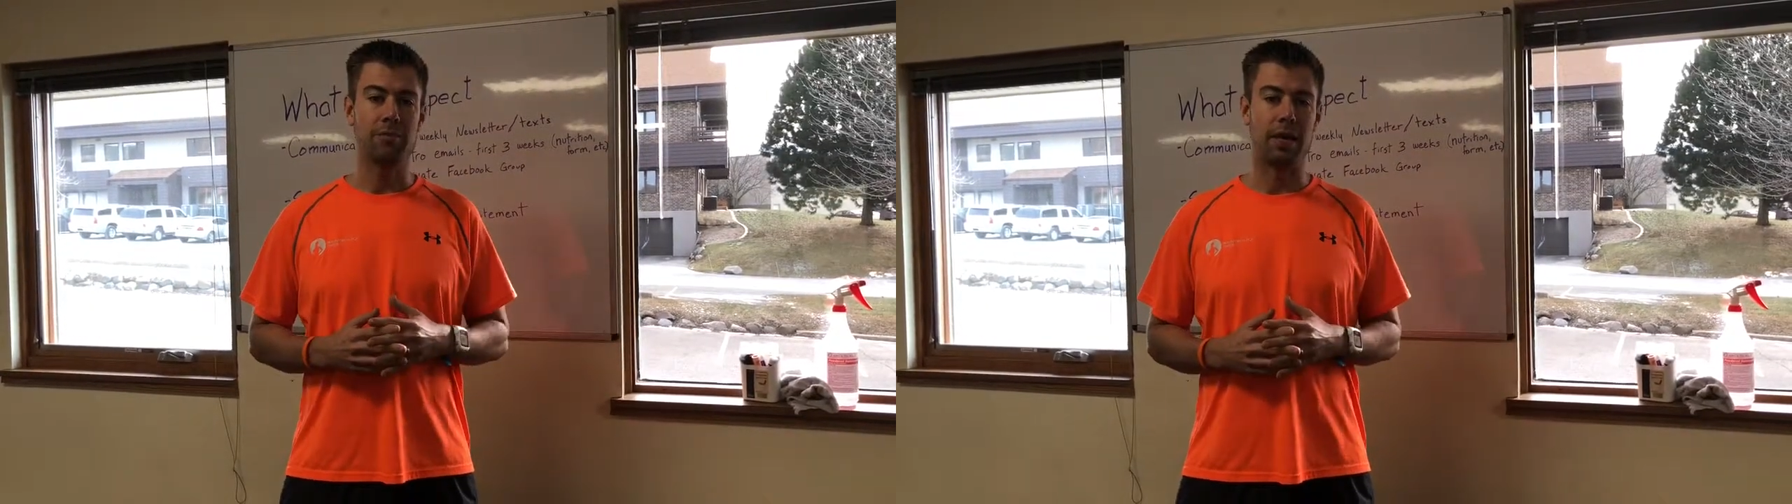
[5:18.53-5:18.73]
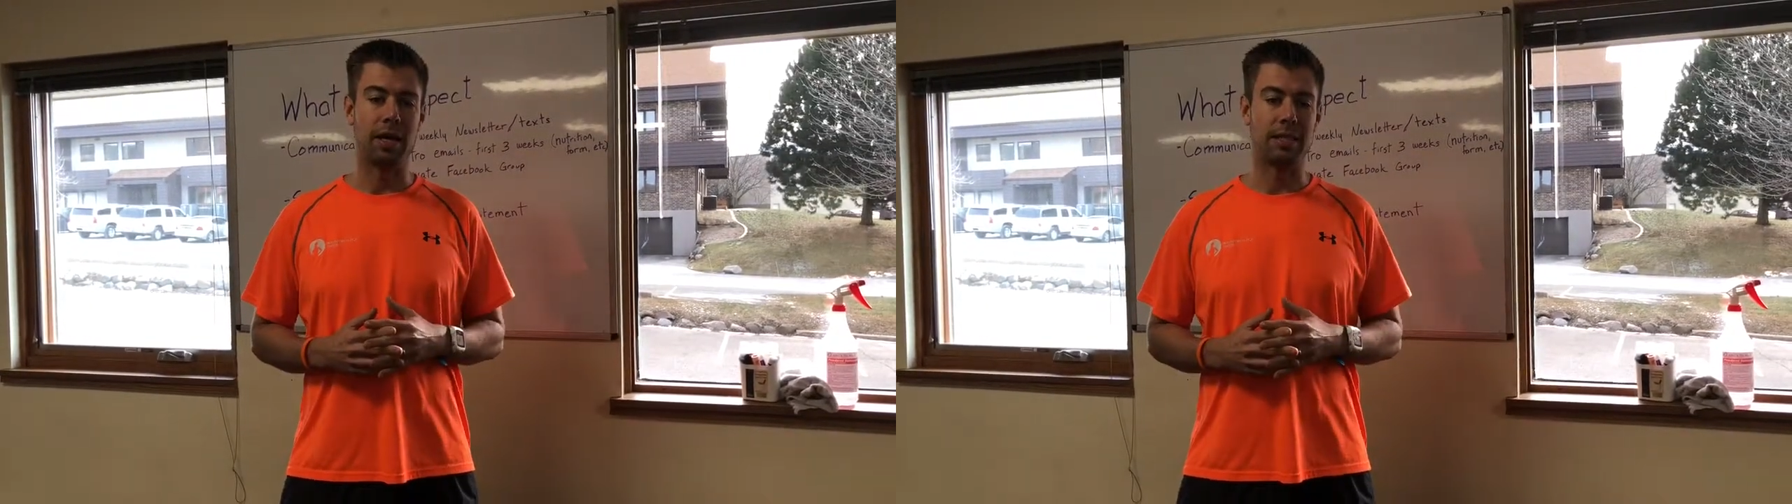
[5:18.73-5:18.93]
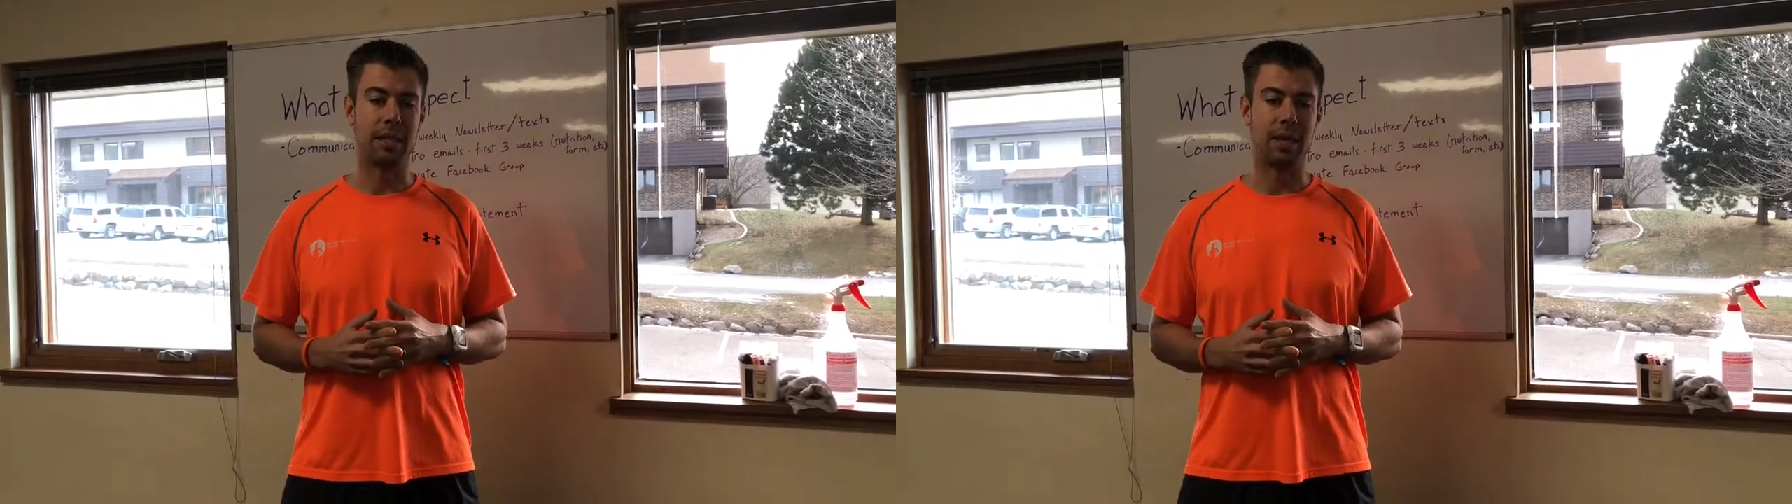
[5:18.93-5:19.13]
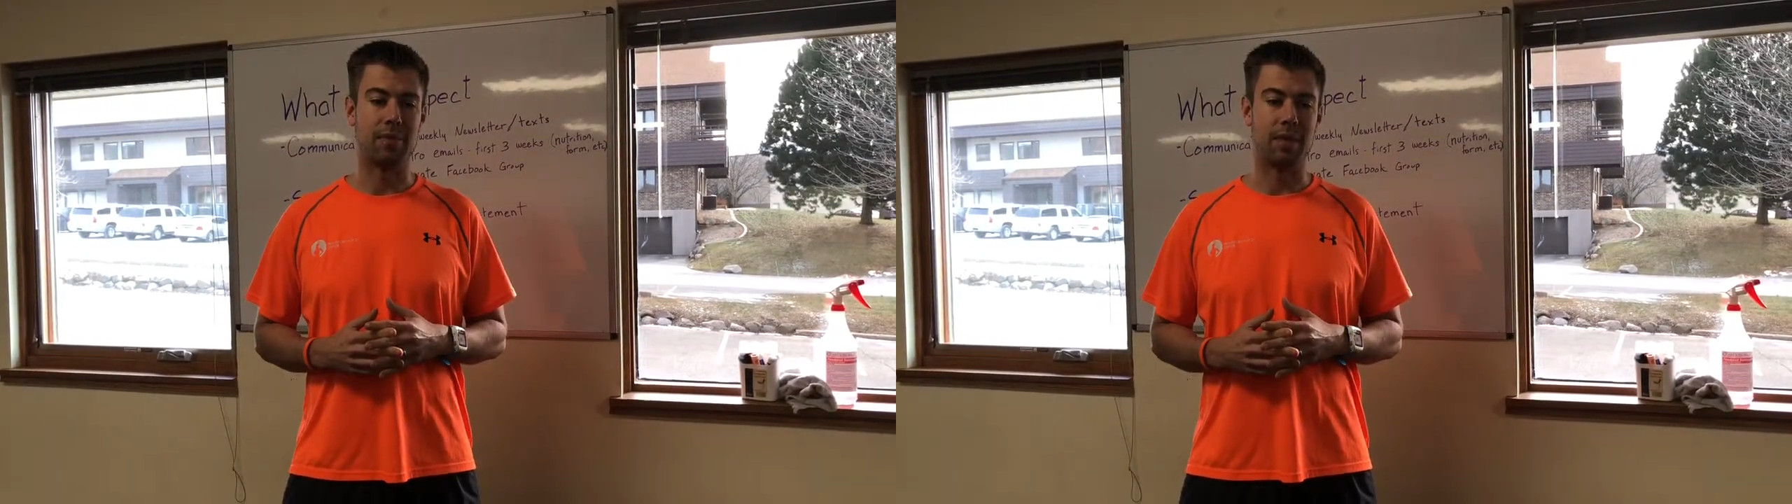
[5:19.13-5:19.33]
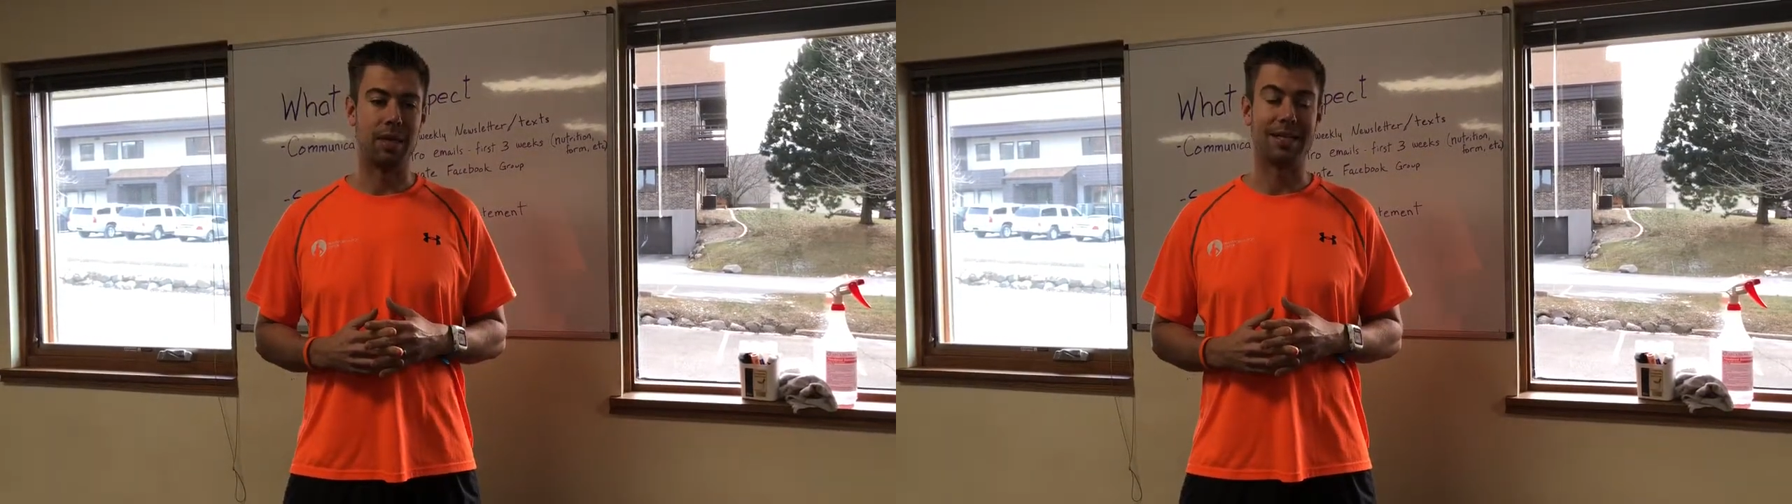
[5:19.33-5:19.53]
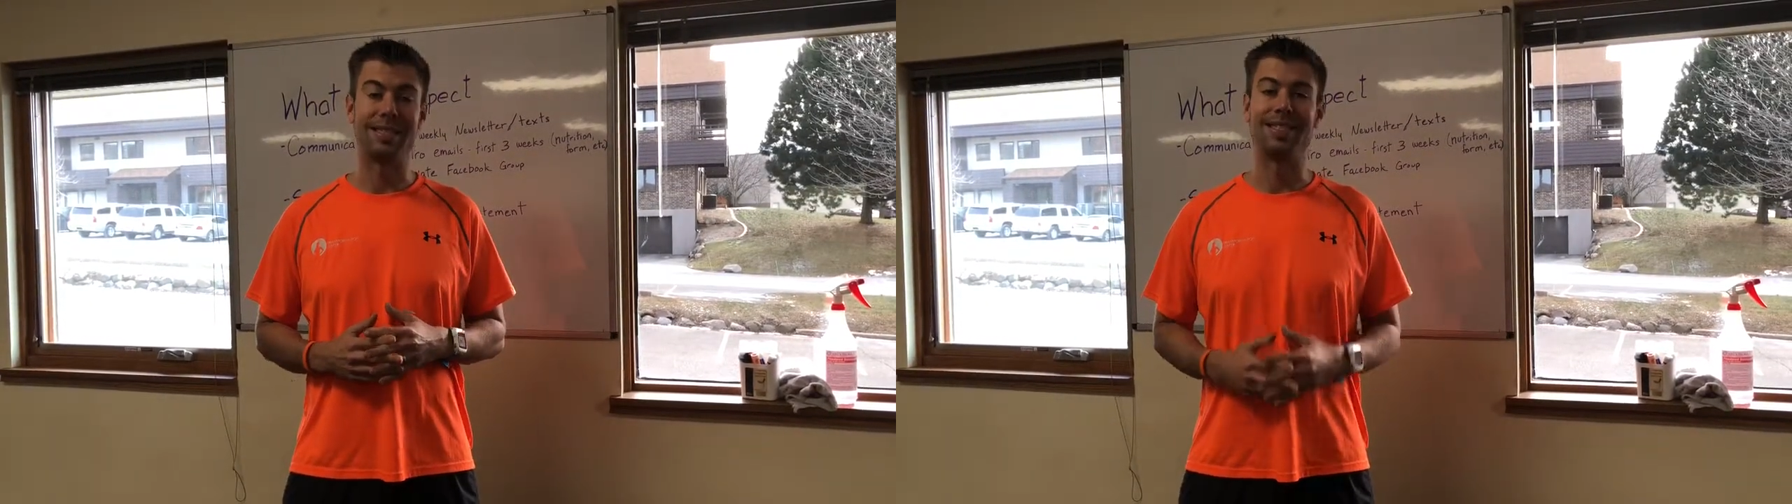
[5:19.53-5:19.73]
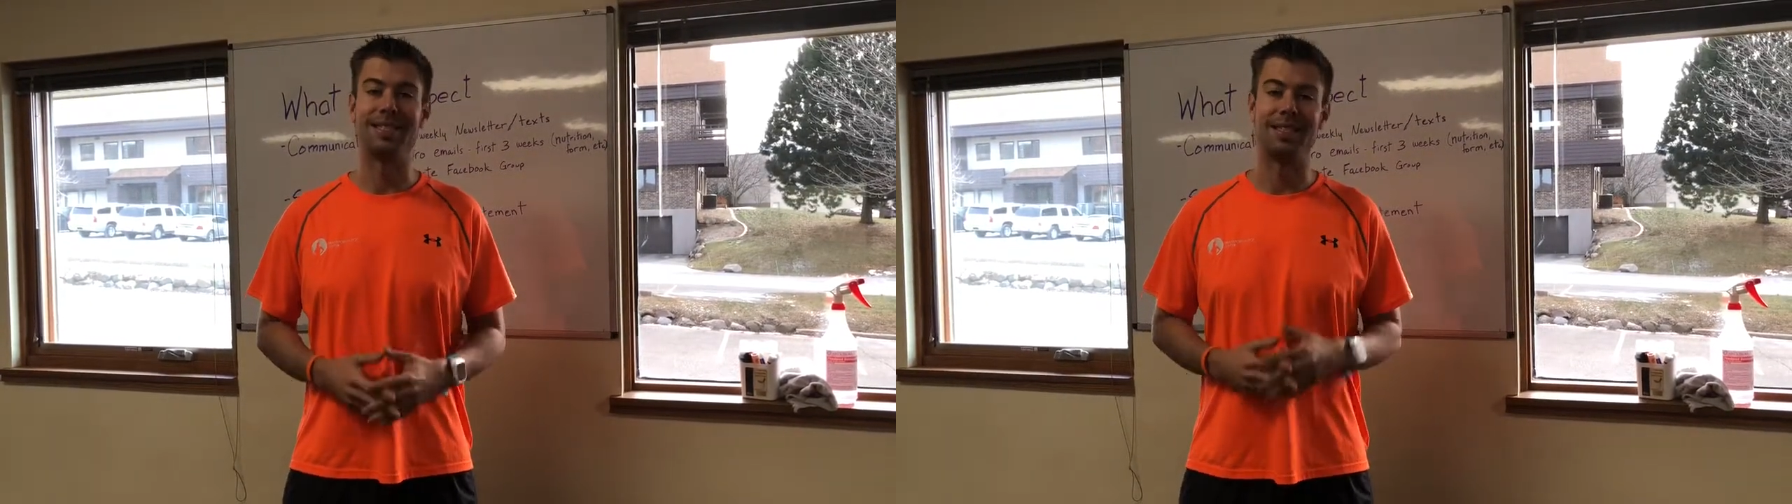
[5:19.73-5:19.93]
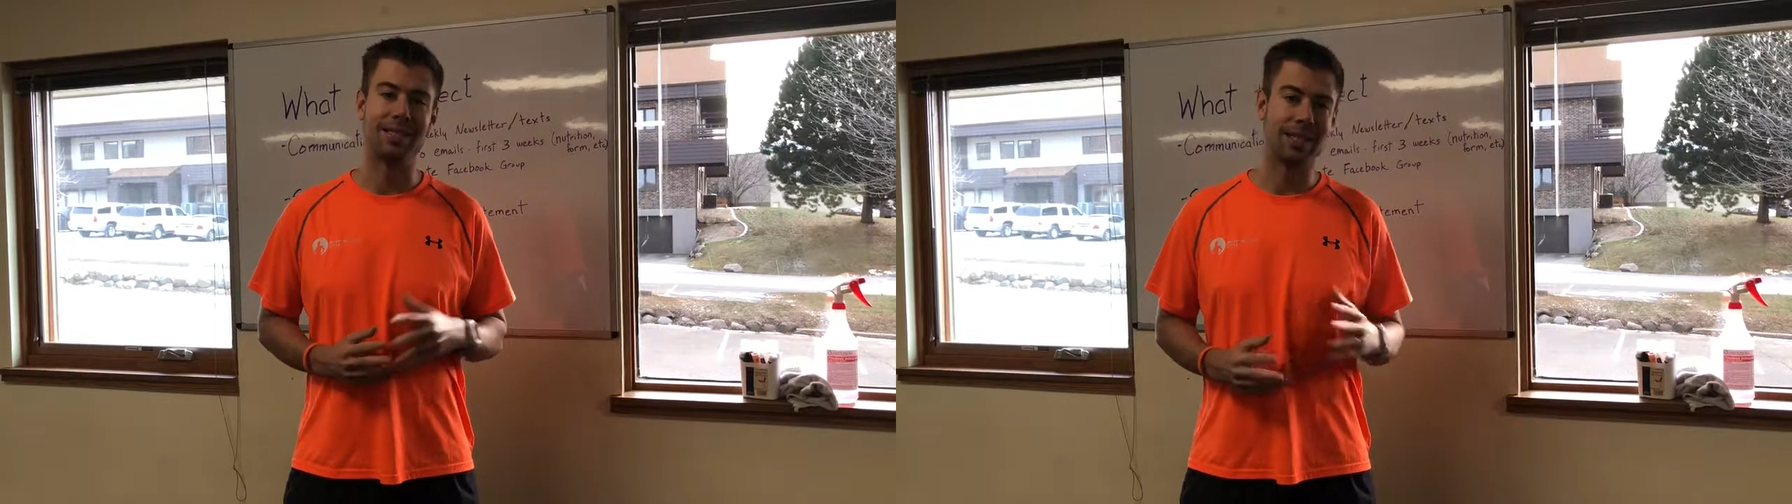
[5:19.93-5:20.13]
But
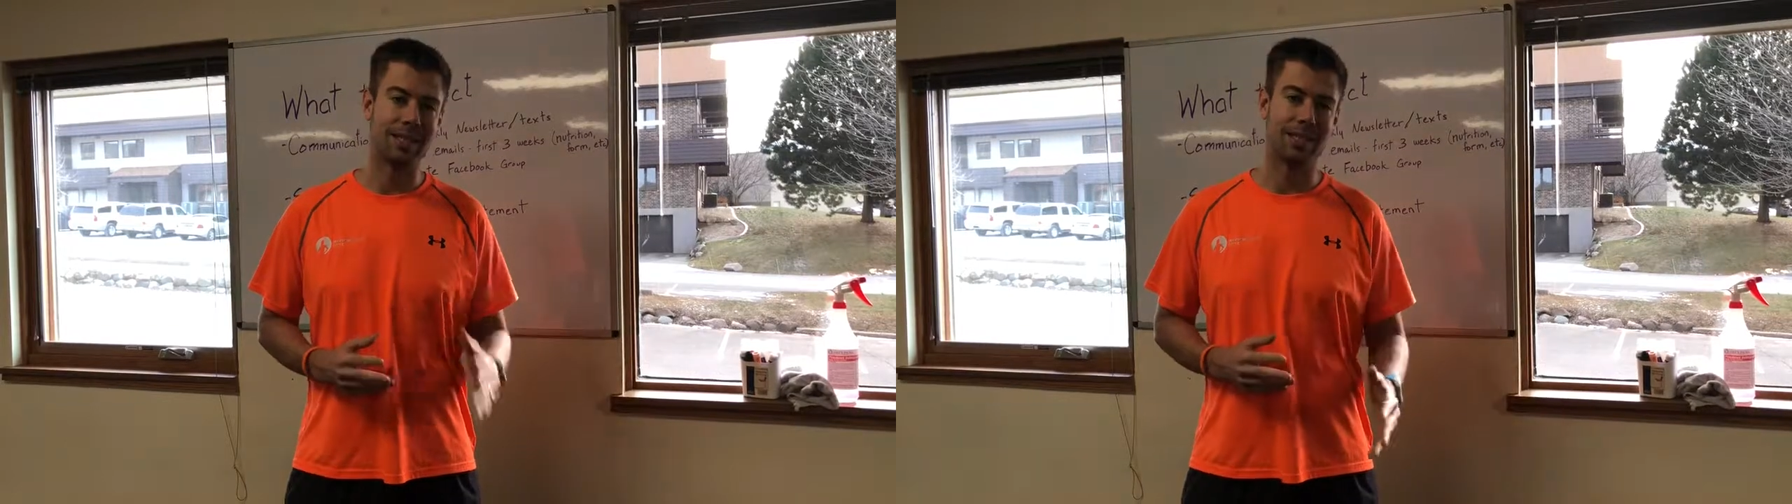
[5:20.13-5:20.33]
consistency